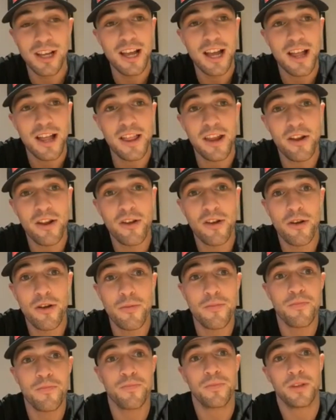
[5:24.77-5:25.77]
and
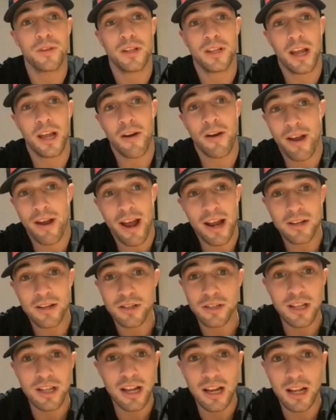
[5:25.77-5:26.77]
then Gary I
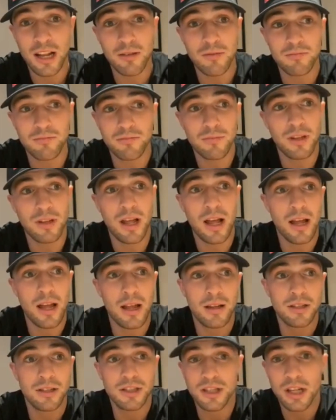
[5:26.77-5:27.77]
just had
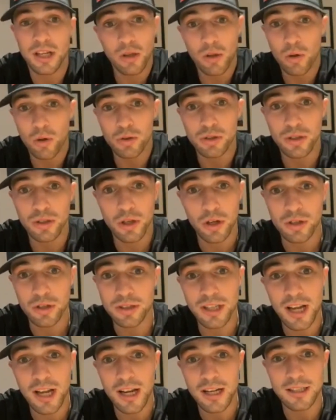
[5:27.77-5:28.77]
like shitloads of
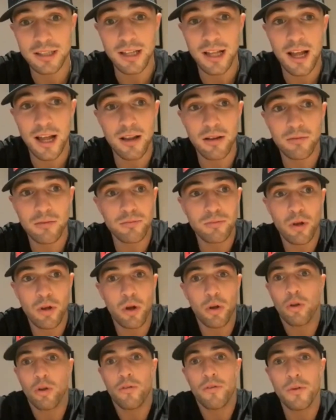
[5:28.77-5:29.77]
contacts, like
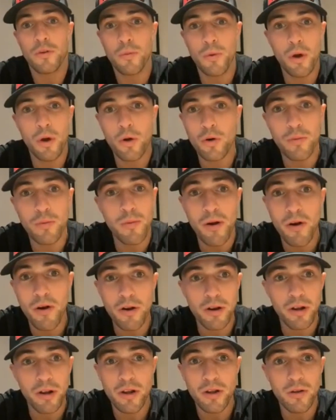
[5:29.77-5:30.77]
all over the world,
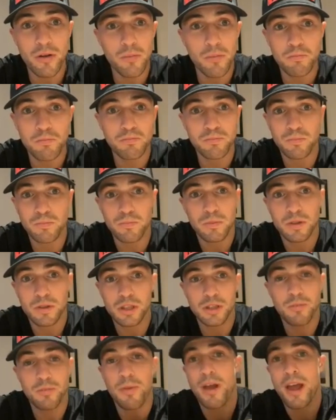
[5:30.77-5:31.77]
America,
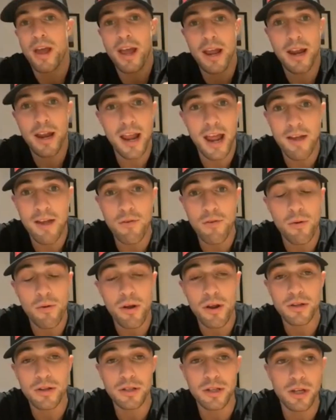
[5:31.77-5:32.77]
Spain,
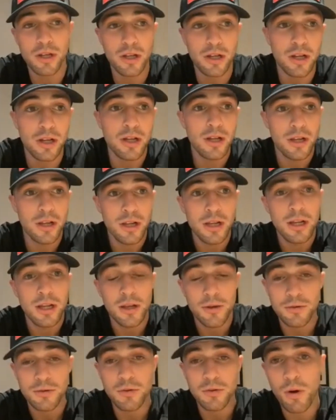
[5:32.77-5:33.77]
everywhere. He
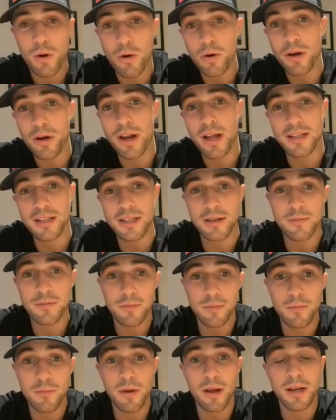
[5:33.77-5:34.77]
was a well-connected
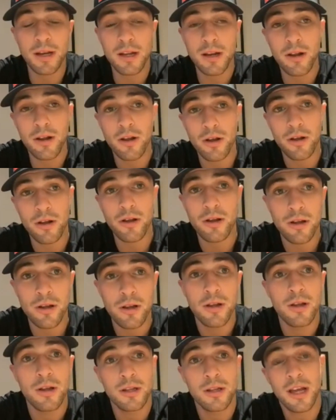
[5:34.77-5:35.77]
man, and
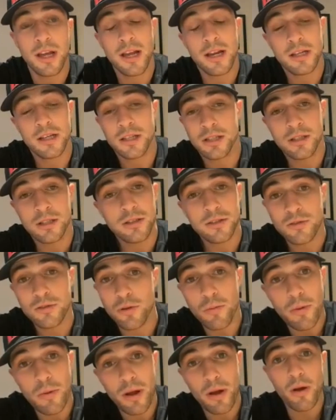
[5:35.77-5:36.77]
he just
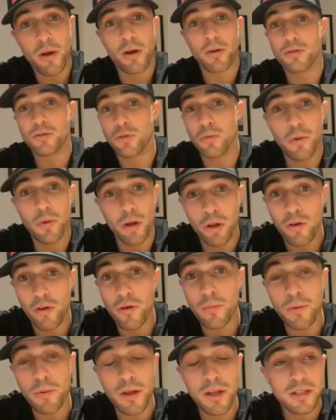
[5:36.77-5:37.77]
took me all over
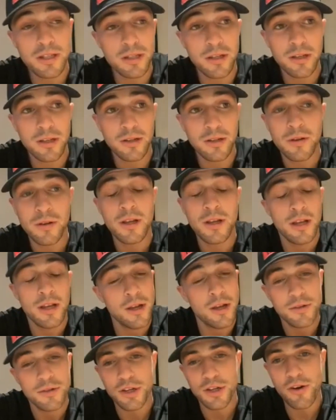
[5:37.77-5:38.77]
the place, and then it
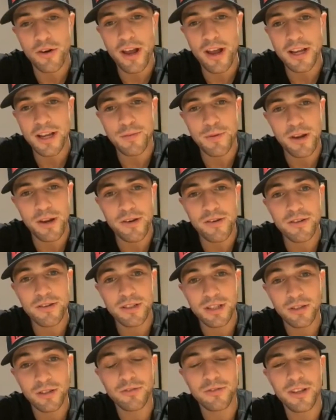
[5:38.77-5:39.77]
was a great
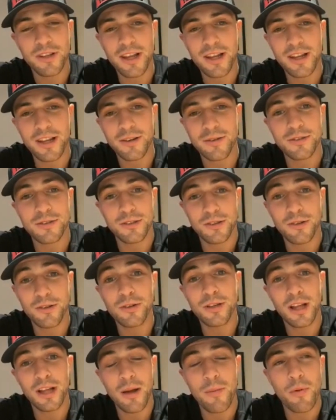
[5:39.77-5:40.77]
experience. I loved it. It was
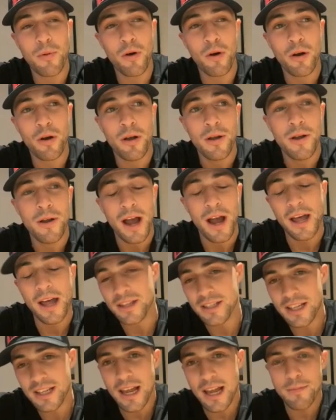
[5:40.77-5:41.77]
good, like, but at the
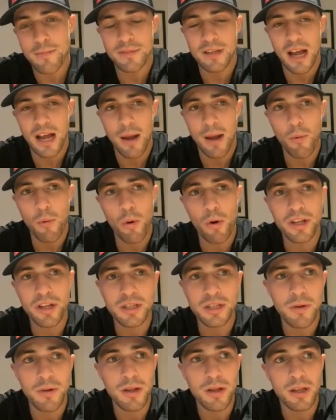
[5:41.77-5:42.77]
same time, at
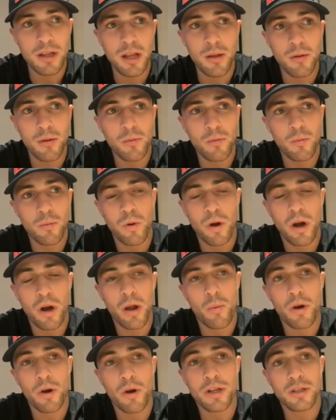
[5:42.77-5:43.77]

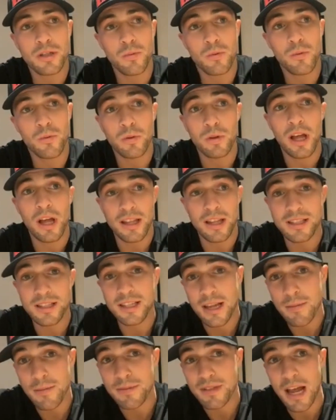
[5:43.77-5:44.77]
the
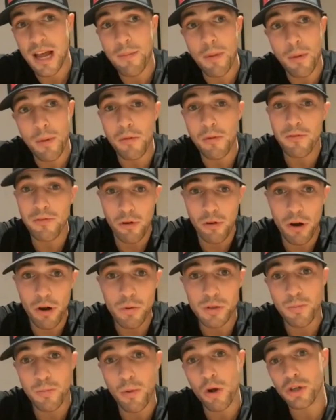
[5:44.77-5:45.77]
same time, my brother Ronnie
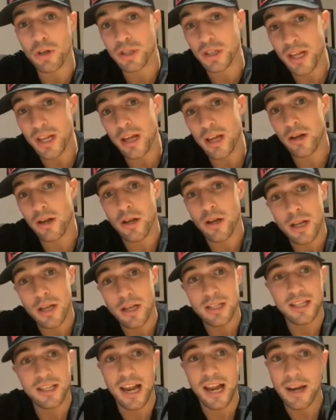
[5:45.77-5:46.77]
was boxing here,
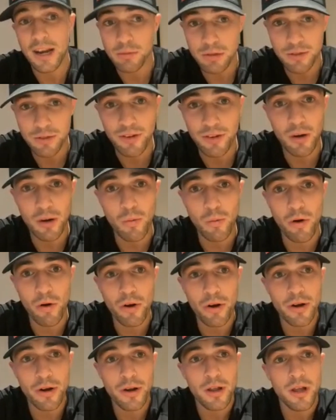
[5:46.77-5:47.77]
signed up to Frank
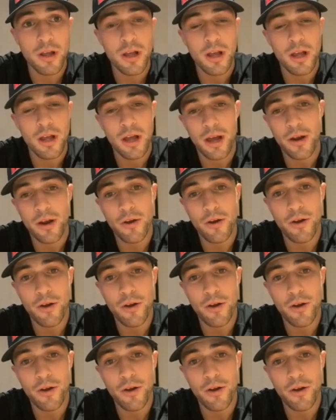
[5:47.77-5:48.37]
Warren, and